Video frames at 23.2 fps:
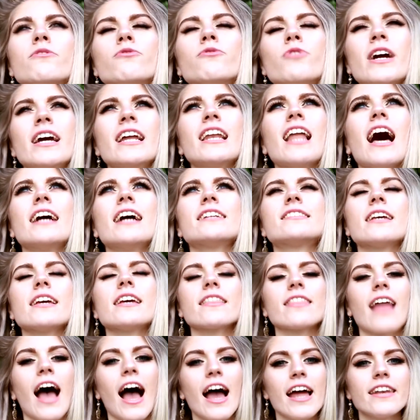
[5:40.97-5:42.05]

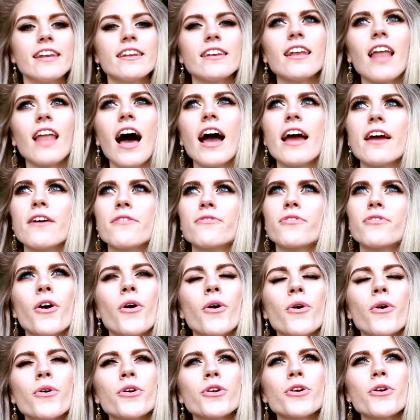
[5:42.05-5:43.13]
Realizing that in life,
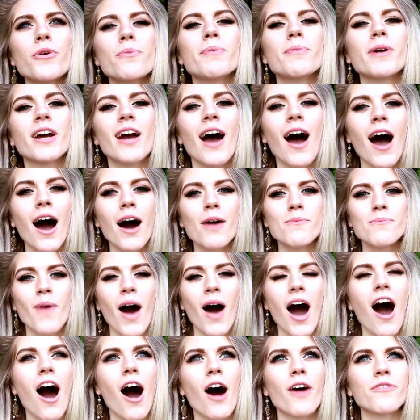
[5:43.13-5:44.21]
who you become
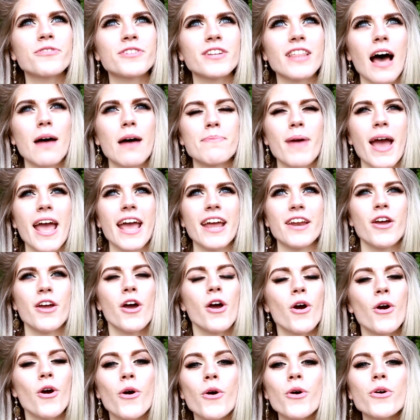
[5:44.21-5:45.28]
after that pain,
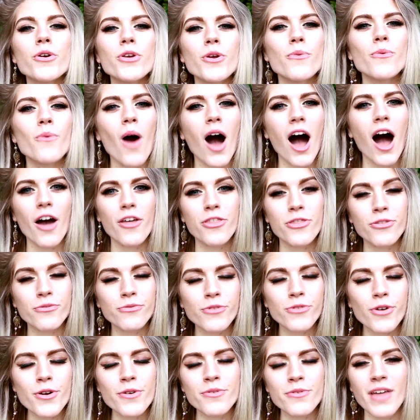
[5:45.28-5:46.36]
who you are
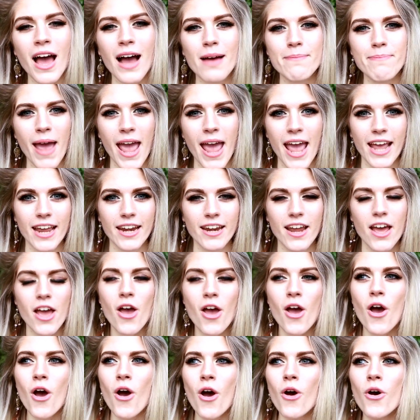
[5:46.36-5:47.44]
through that pain,
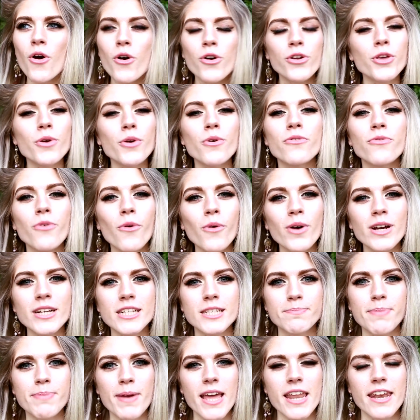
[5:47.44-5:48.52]
who you have
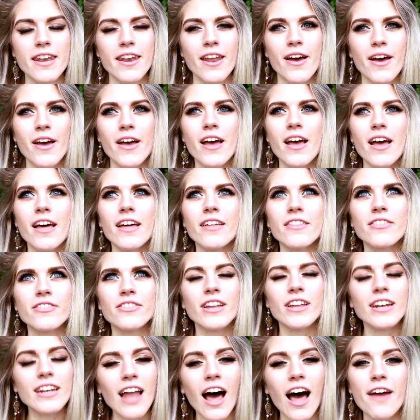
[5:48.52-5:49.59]
always been,
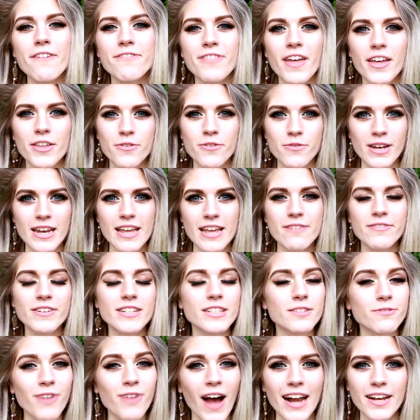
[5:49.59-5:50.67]
the life that you live
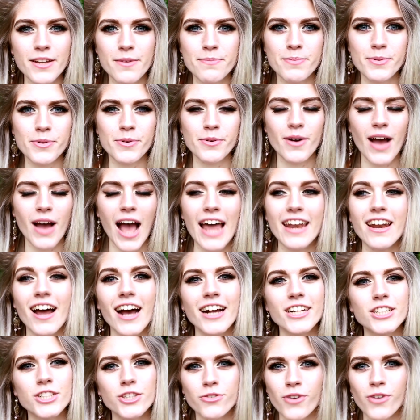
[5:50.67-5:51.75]
is valuable, and
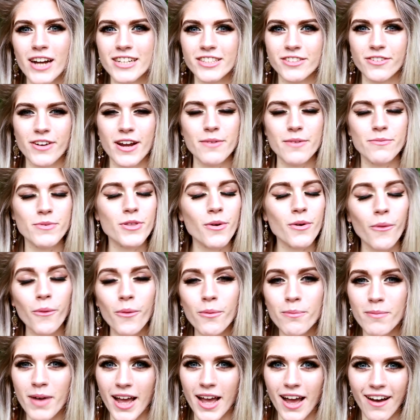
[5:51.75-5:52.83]
I treasure it with
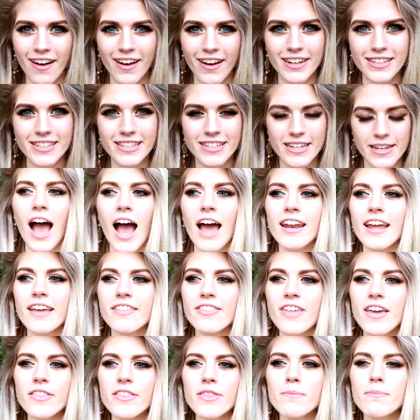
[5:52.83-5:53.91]
all my heart. And I
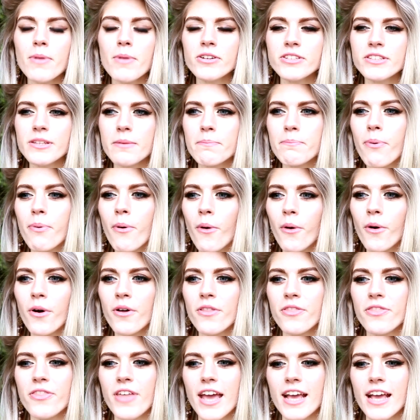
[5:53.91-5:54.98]
think the most
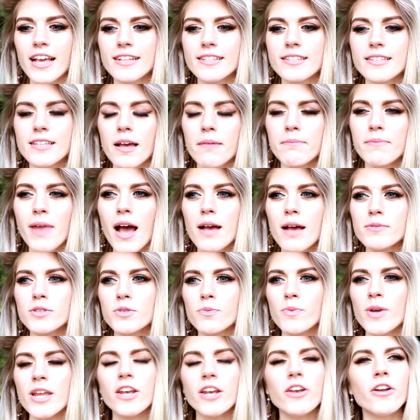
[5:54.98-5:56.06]
important thing is sometimes
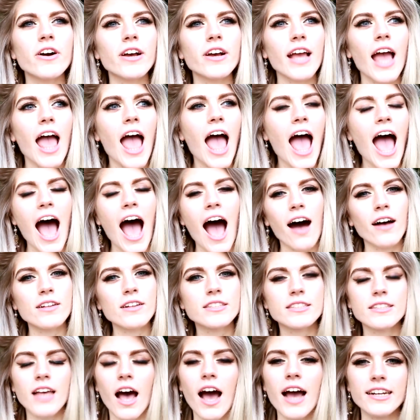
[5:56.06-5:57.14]
we look
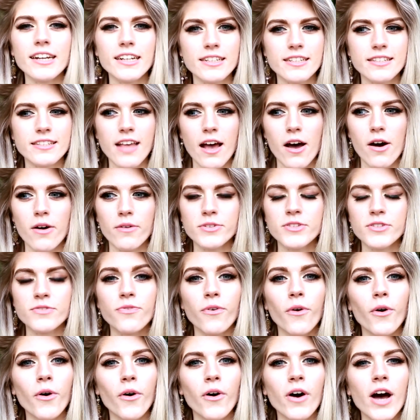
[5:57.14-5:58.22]
outside ourselves
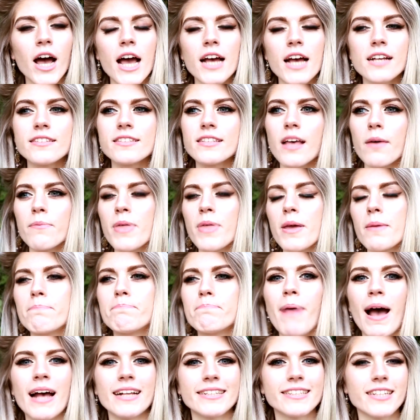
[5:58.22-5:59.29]
for something
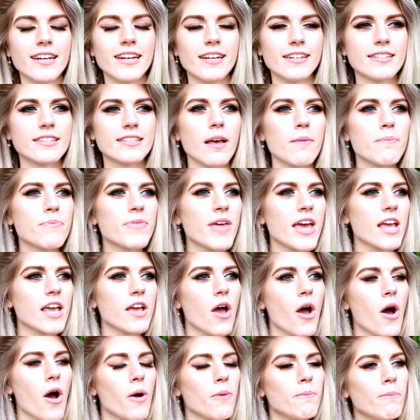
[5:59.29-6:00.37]
better, something
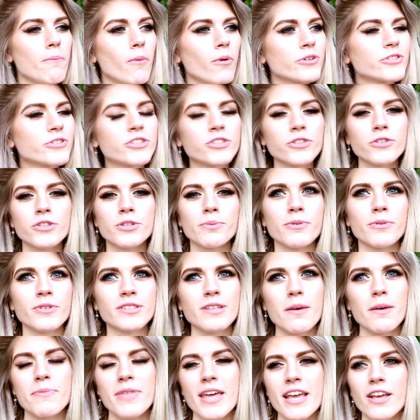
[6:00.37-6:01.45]
more suitable,
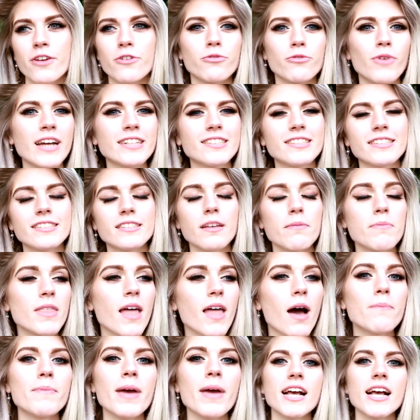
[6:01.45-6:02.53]
something greater, something
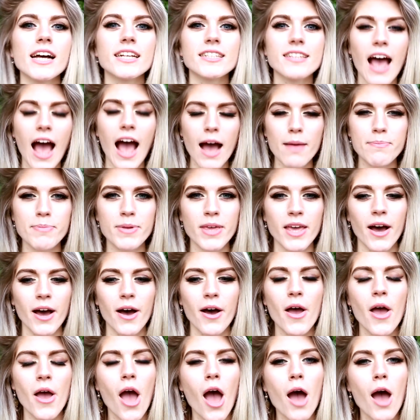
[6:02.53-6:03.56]
that will us happier.